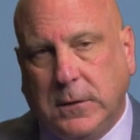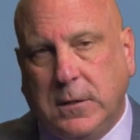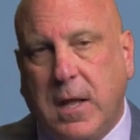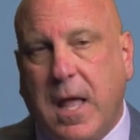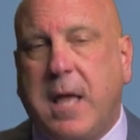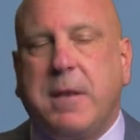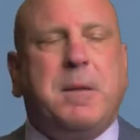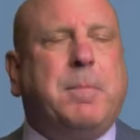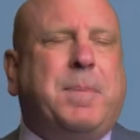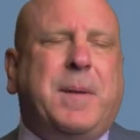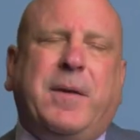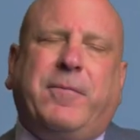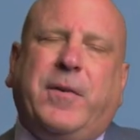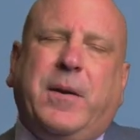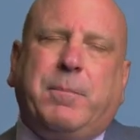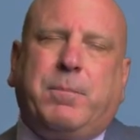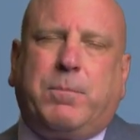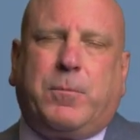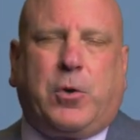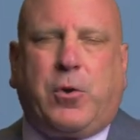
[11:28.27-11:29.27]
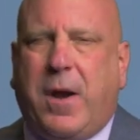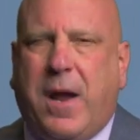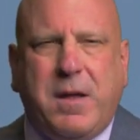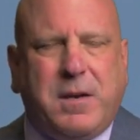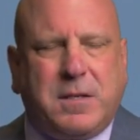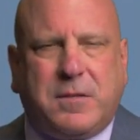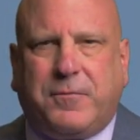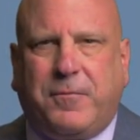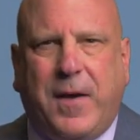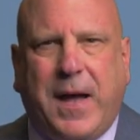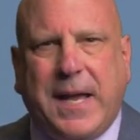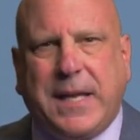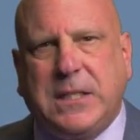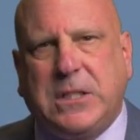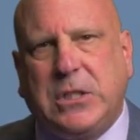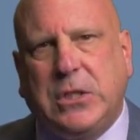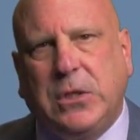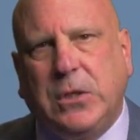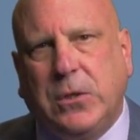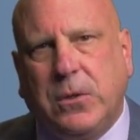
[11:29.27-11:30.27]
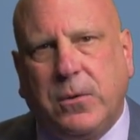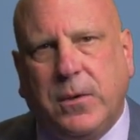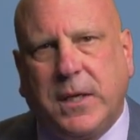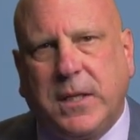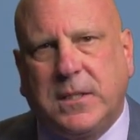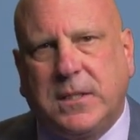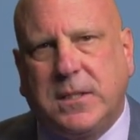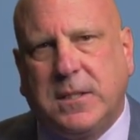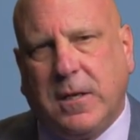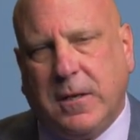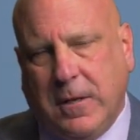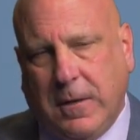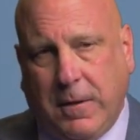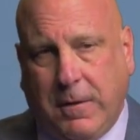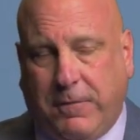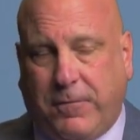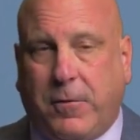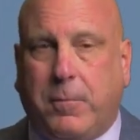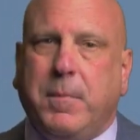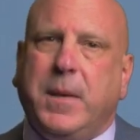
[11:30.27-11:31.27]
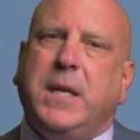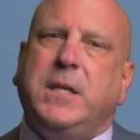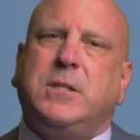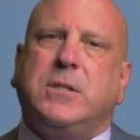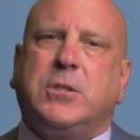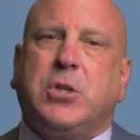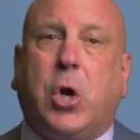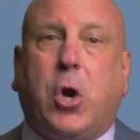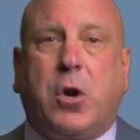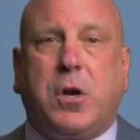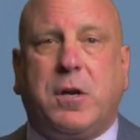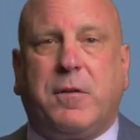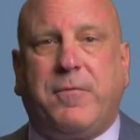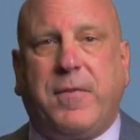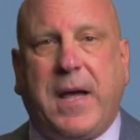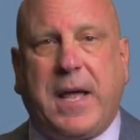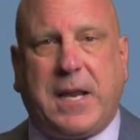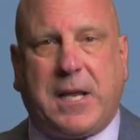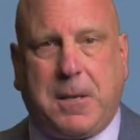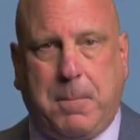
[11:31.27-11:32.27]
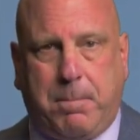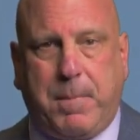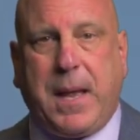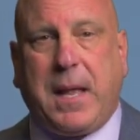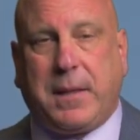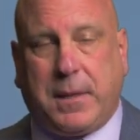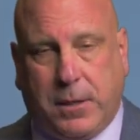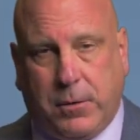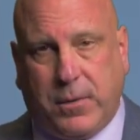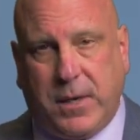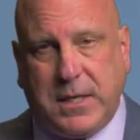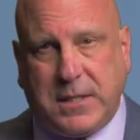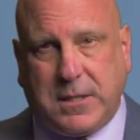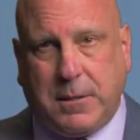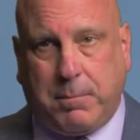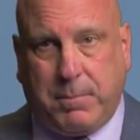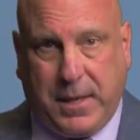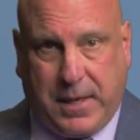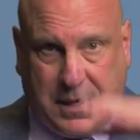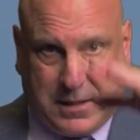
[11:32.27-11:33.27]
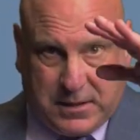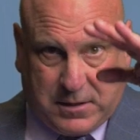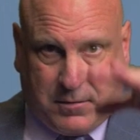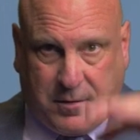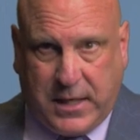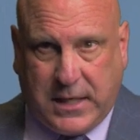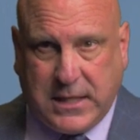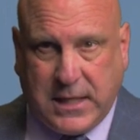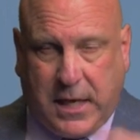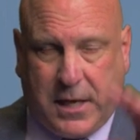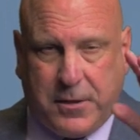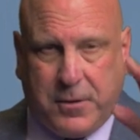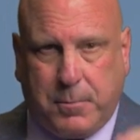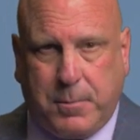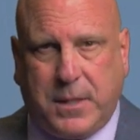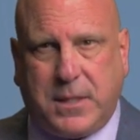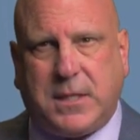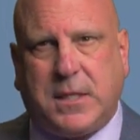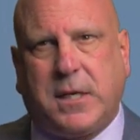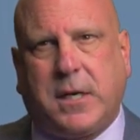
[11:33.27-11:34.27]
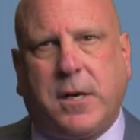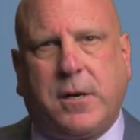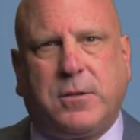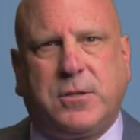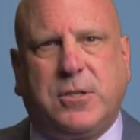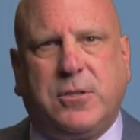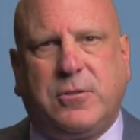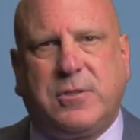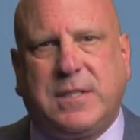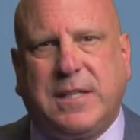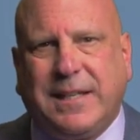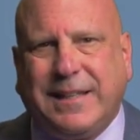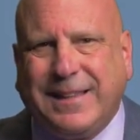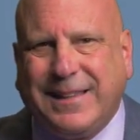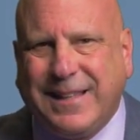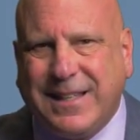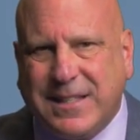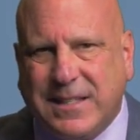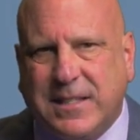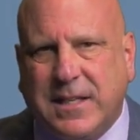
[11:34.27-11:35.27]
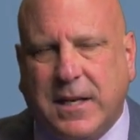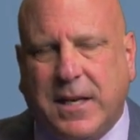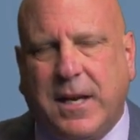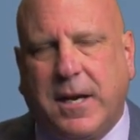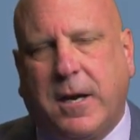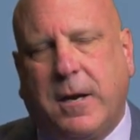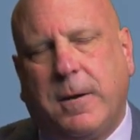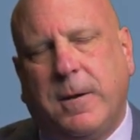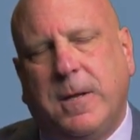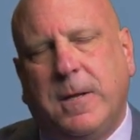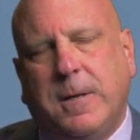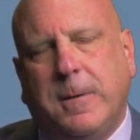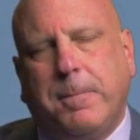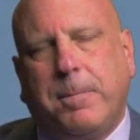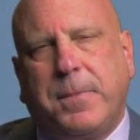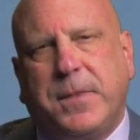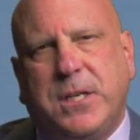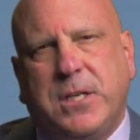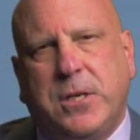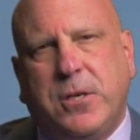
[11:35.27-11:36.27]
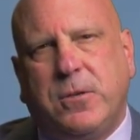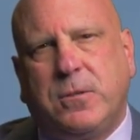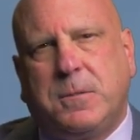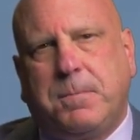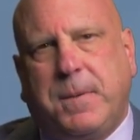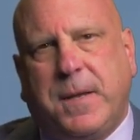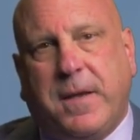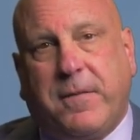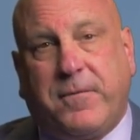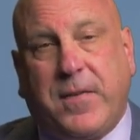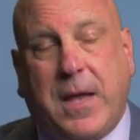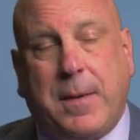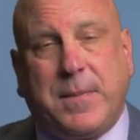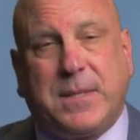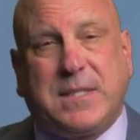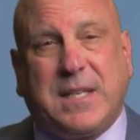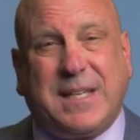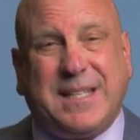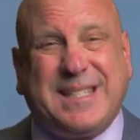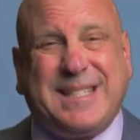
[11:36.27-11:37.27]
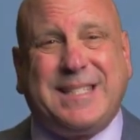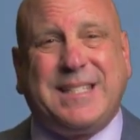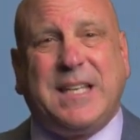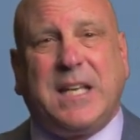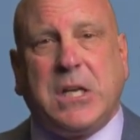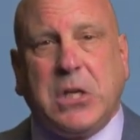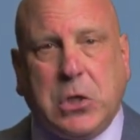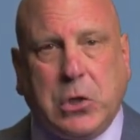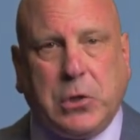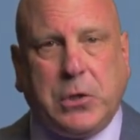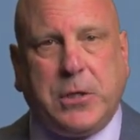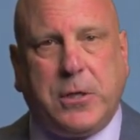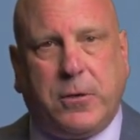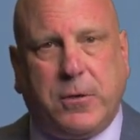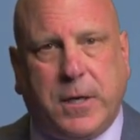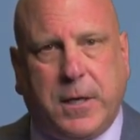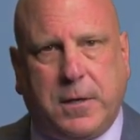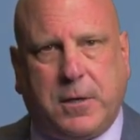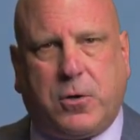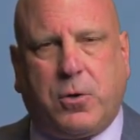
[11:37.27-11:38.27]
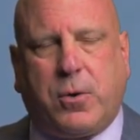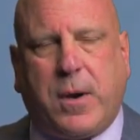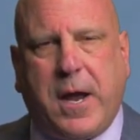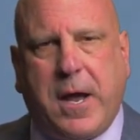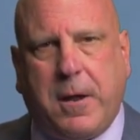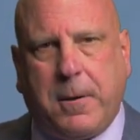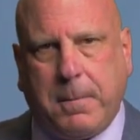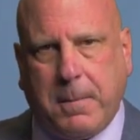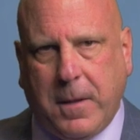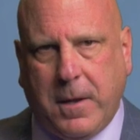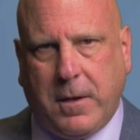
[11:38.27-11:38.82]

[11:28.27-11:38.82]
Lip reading: And the PFM crown is fine too. It's, for me, just hard to find a compelling reason because of these other materials you see listed here to use PFM as a single unit crown